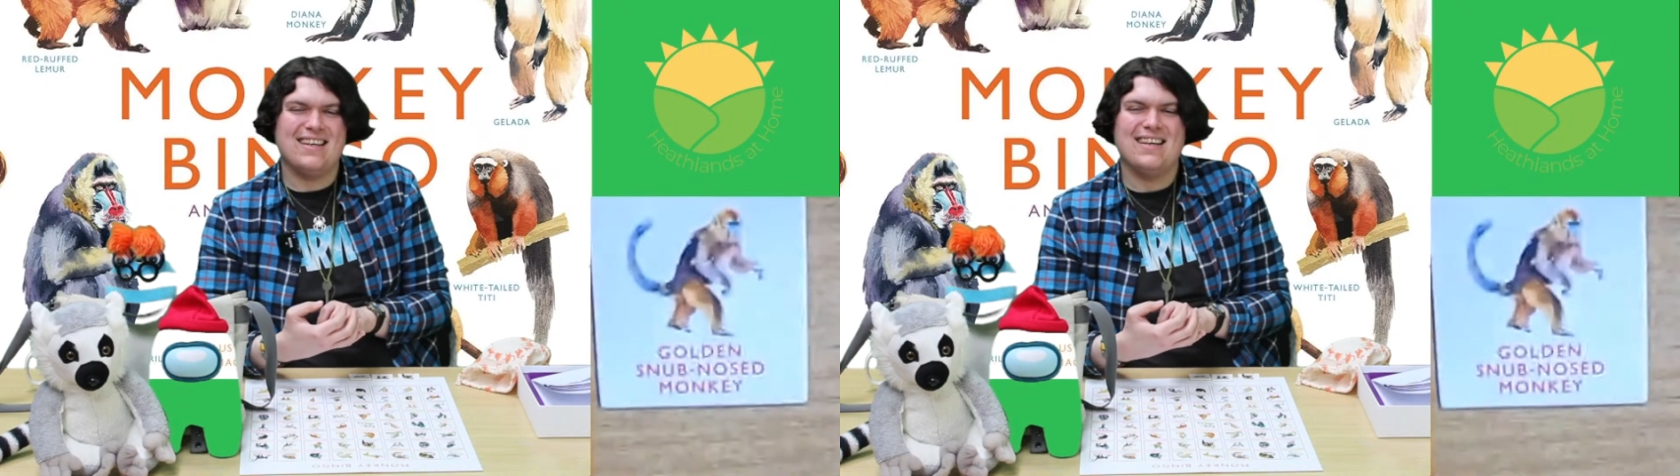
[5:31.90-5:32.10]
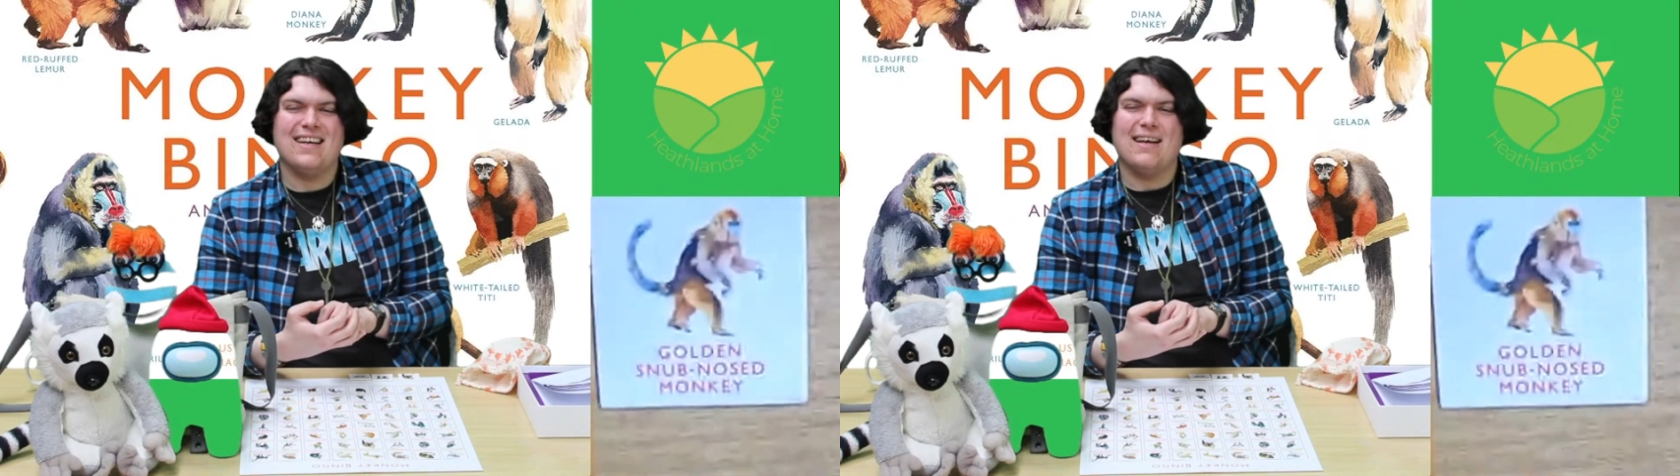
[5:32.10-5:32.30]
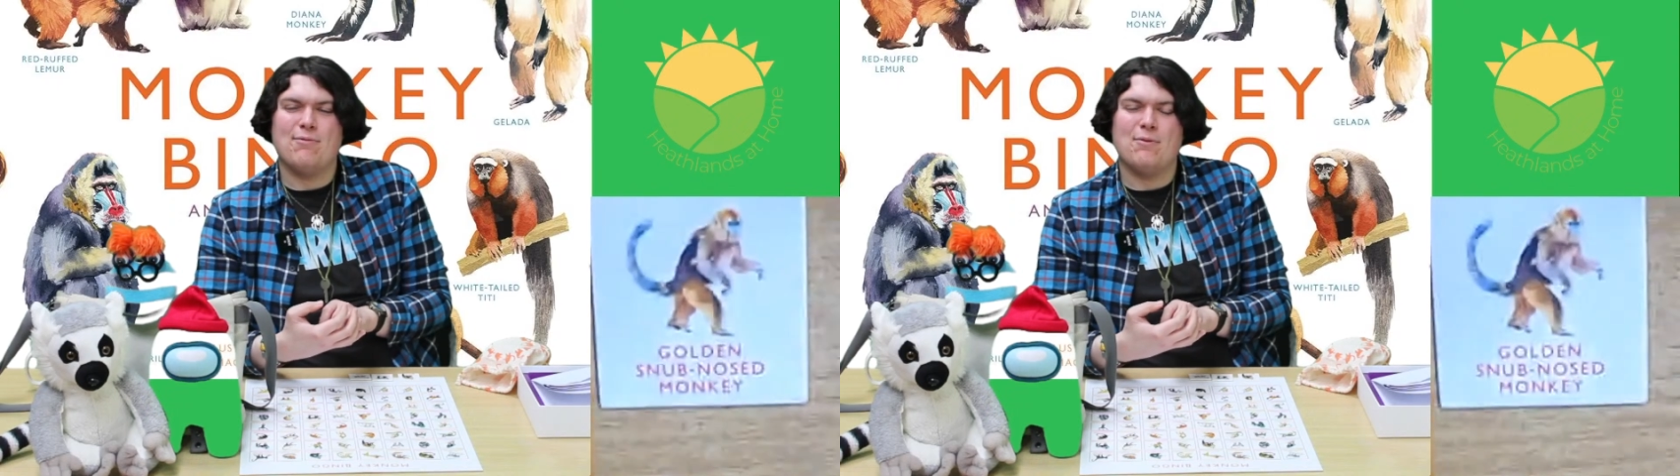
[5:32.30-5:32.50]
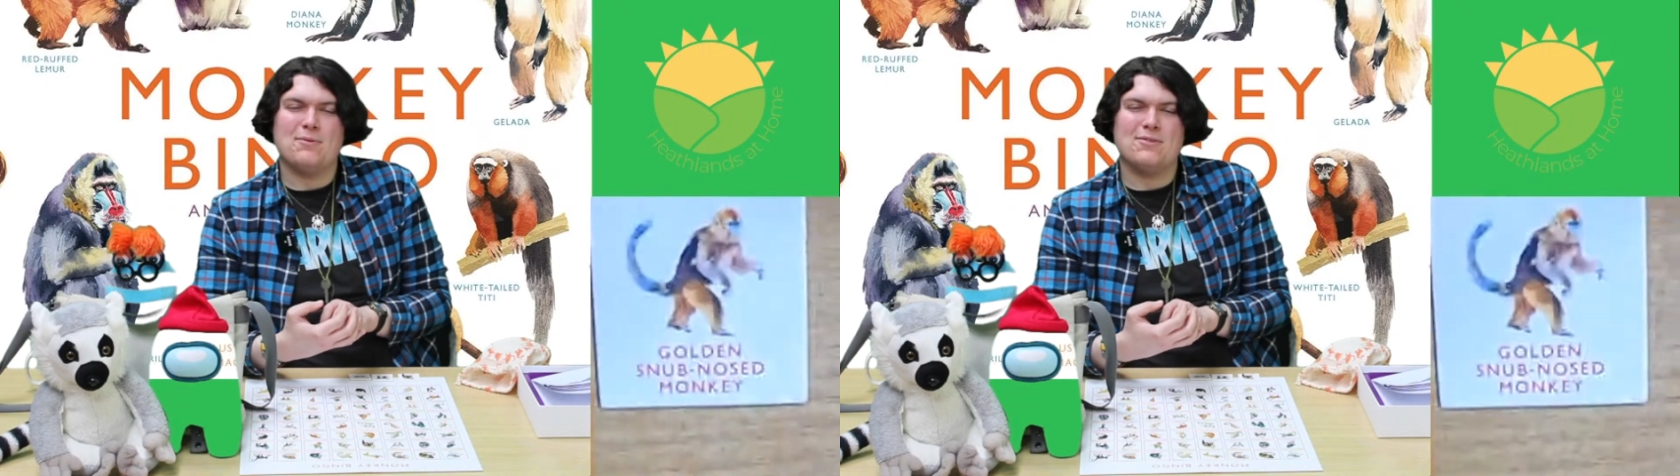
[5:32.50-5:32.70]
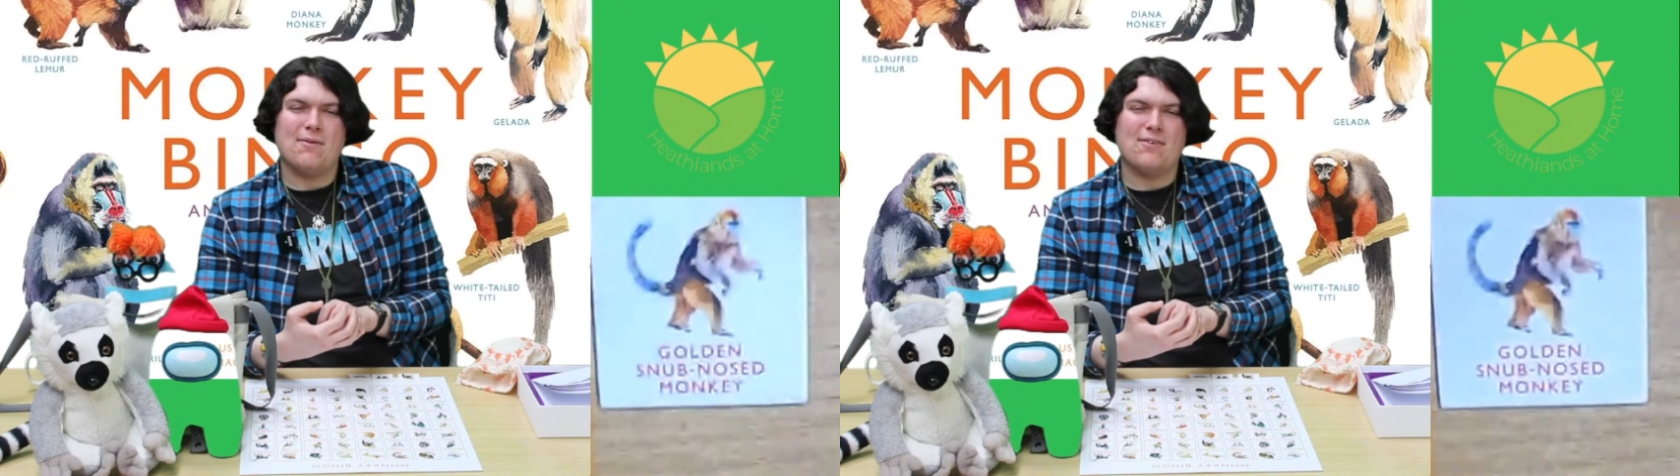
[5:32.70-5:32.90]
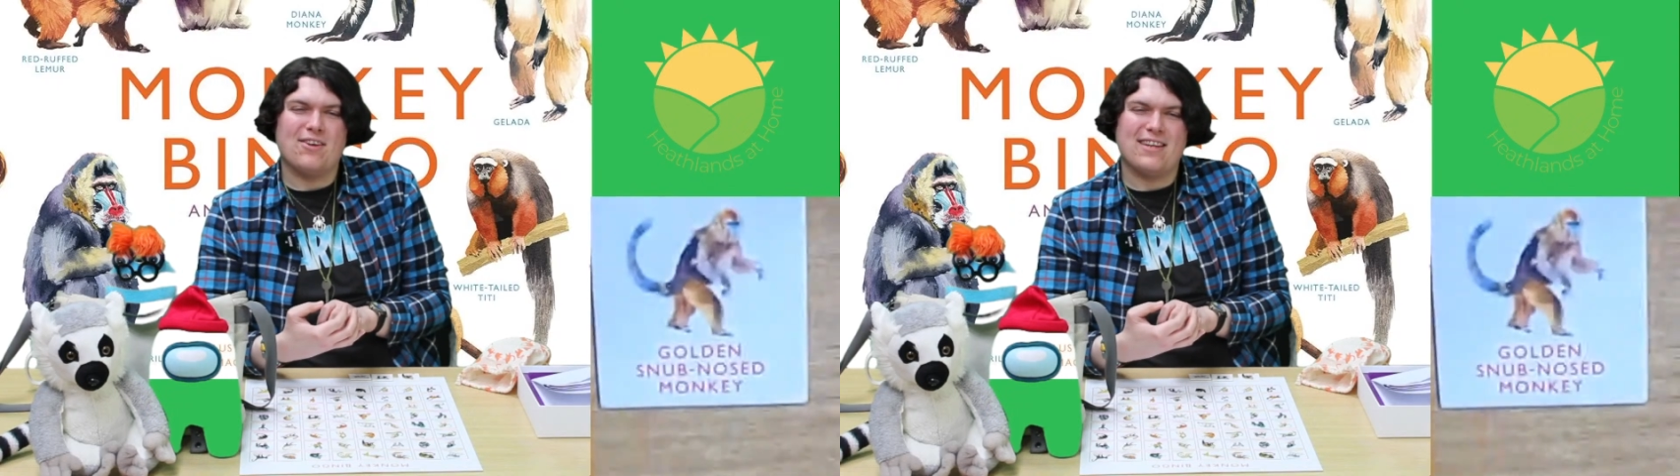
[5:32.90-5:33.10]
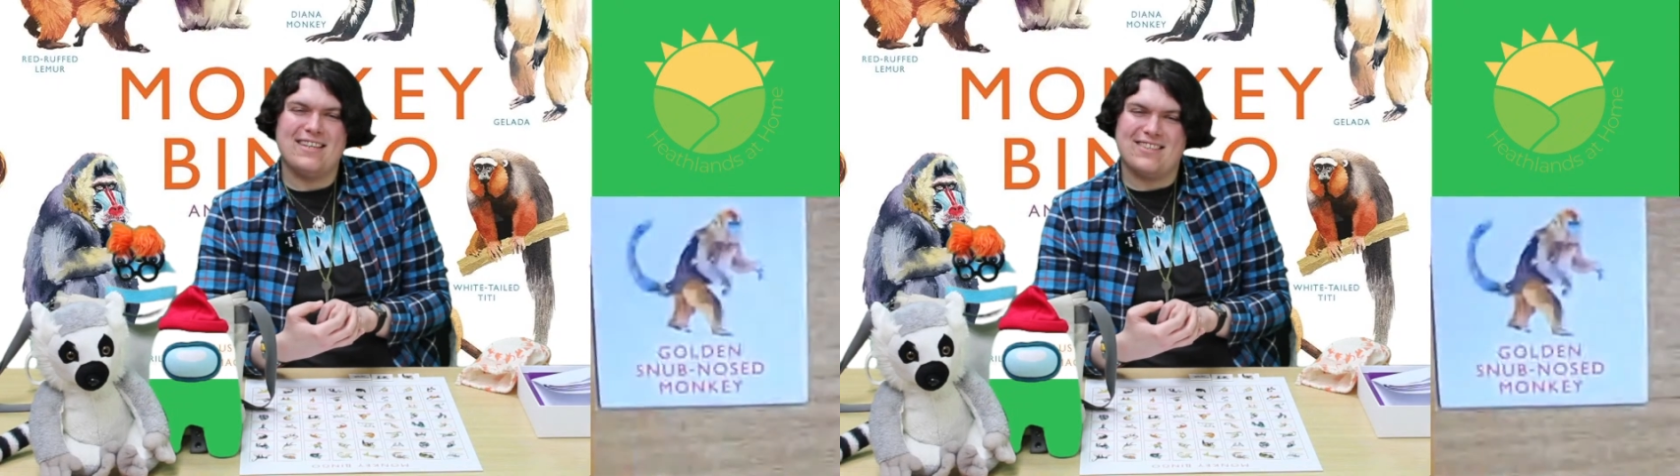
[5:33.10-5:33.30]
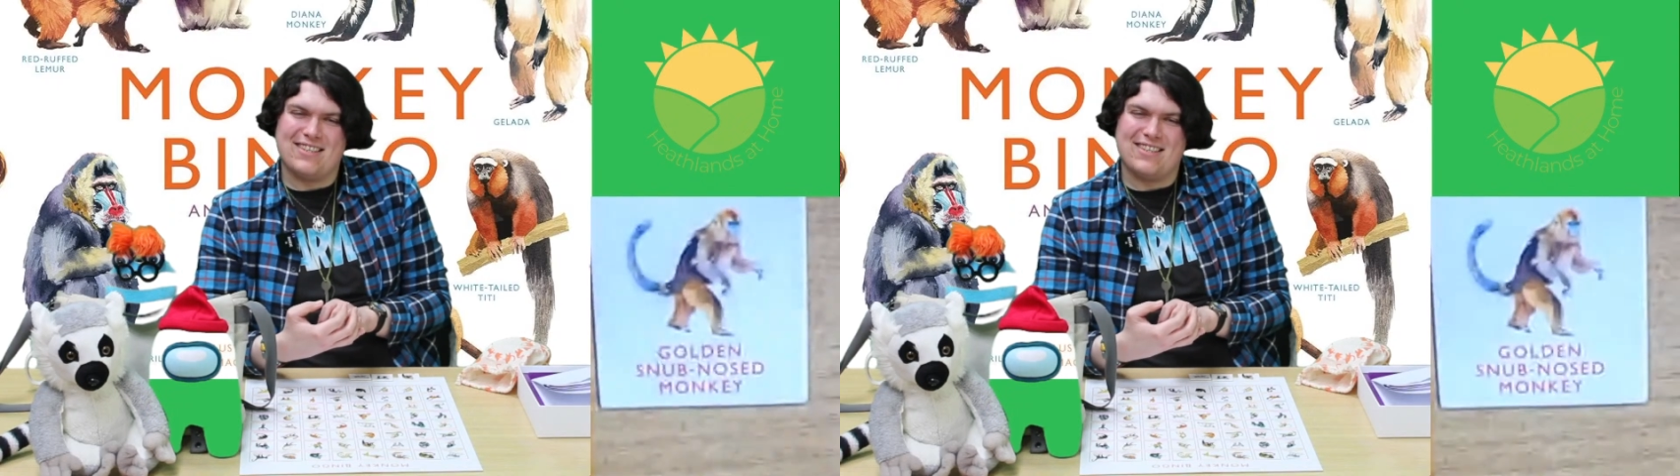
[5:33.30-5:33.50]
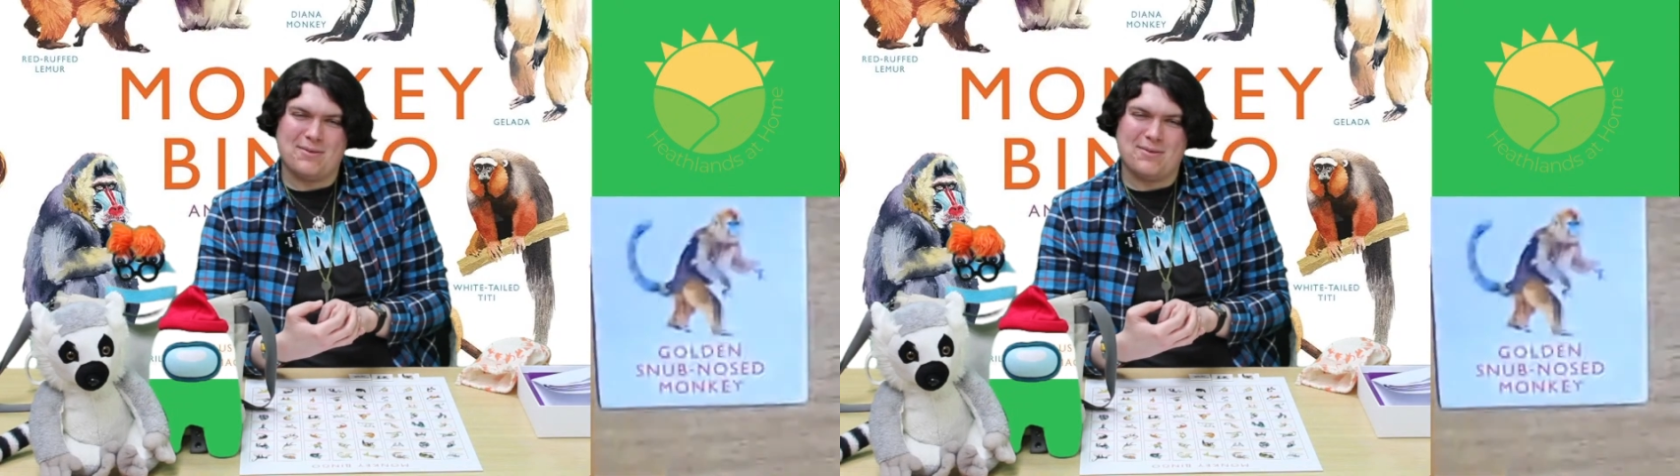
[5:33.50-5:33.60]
If it was living on leeches,